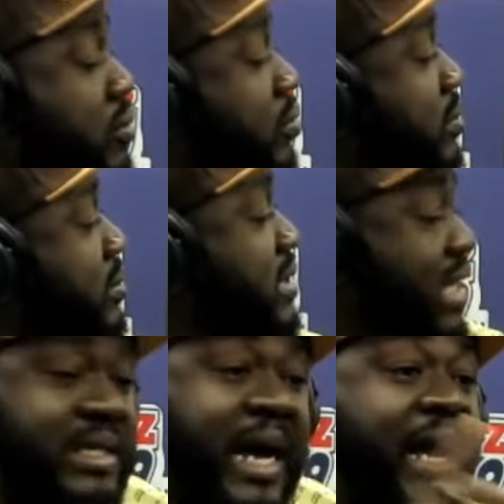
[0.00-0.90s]
you,
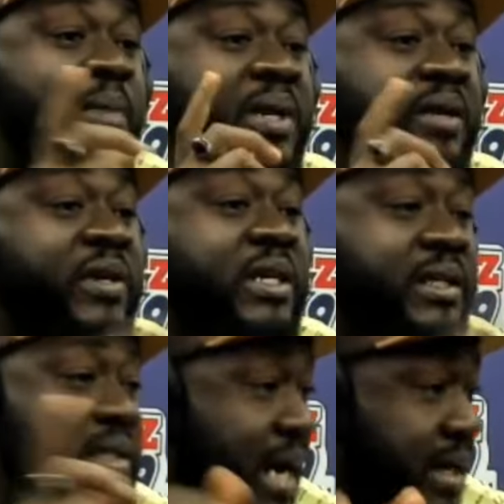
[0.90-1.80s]
just like I believe he
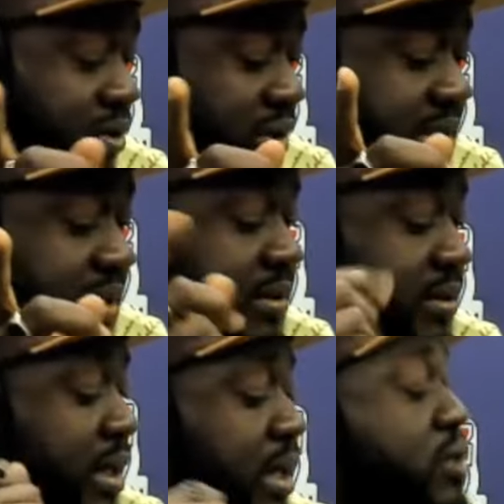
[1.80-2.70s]
needs Andy Dosty,
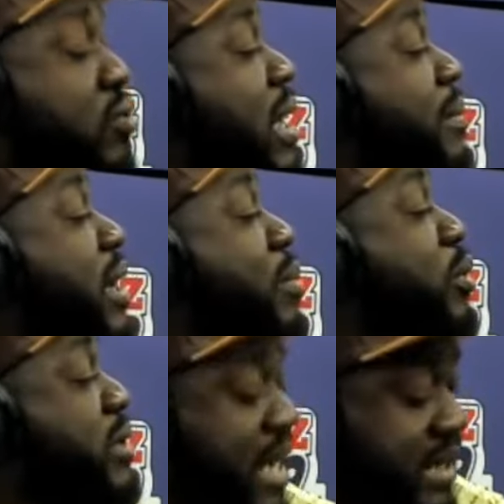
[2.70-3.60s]
he will come and
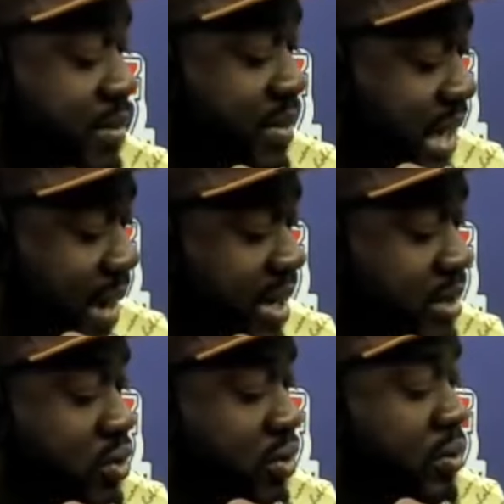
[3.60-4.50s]
apologize and make
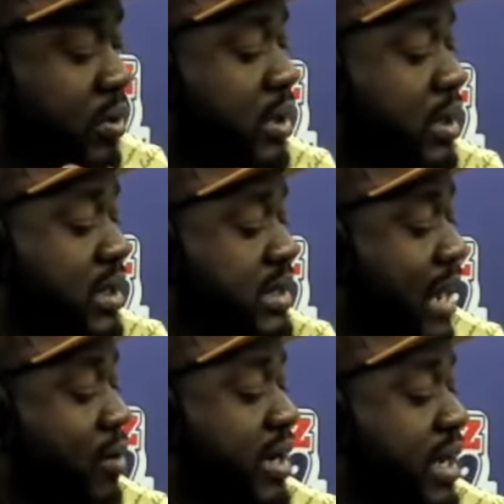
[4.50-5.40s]
amends. So,
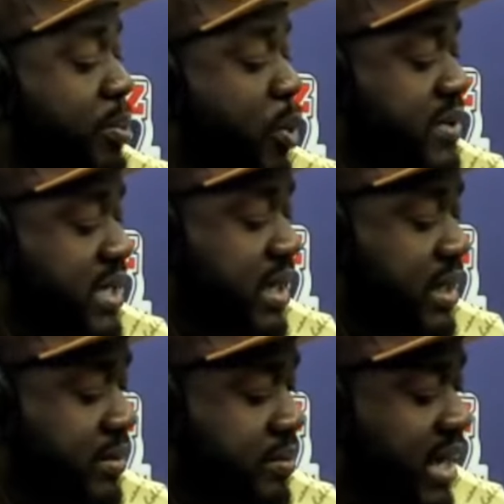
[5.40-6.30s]
Sakwadiye
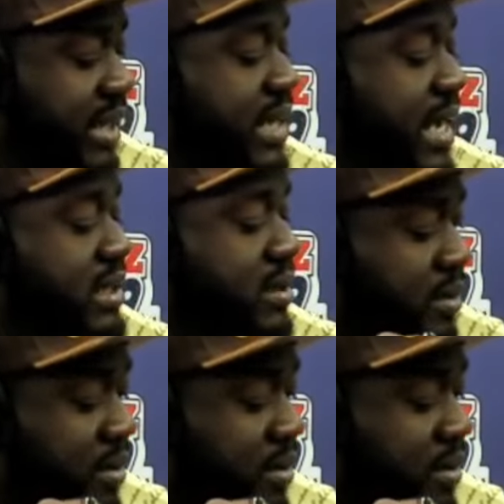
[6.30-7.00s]
Popskini, Militant,